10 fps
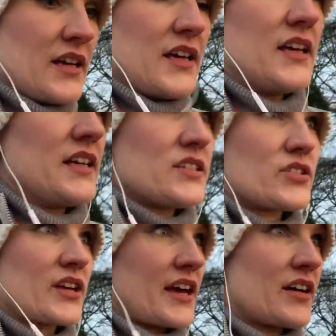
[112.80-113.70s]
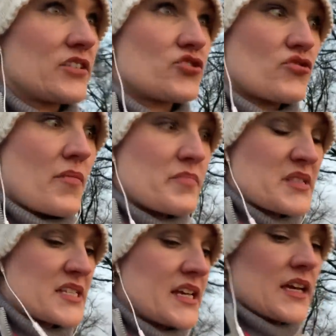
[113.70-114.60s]
he took out a
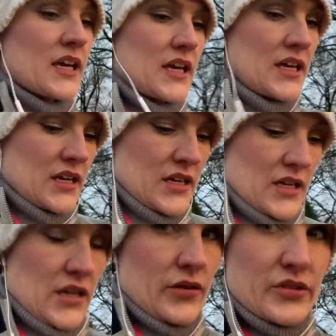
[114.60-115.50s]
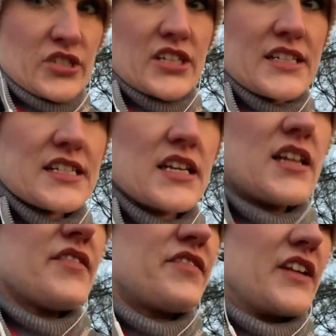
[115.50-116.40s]
drumstick, which are these
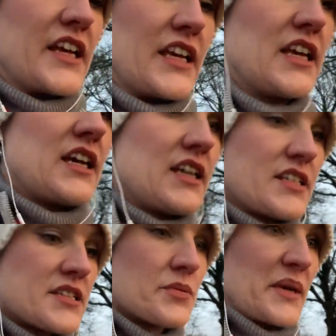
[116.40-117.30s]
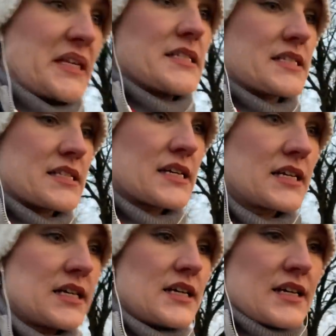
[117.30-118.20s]
lovely sweets.
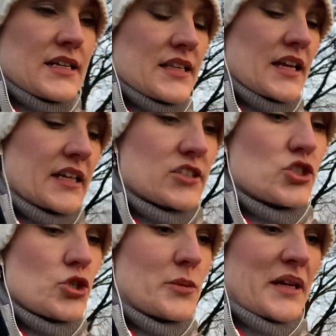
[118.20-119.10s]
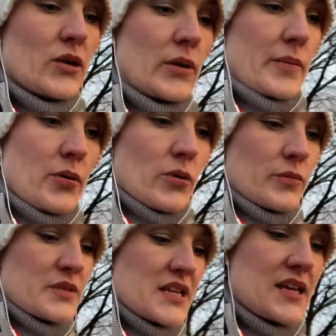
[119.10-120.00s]
They're like chewy
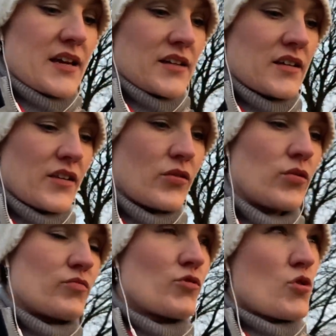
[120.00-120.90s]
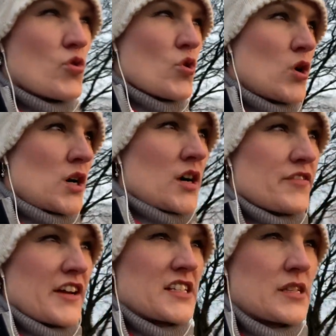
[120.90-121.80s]
lollipops. And I thought,
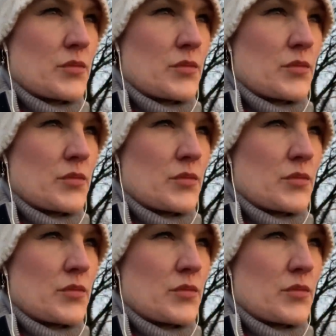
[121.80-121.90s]
fancy one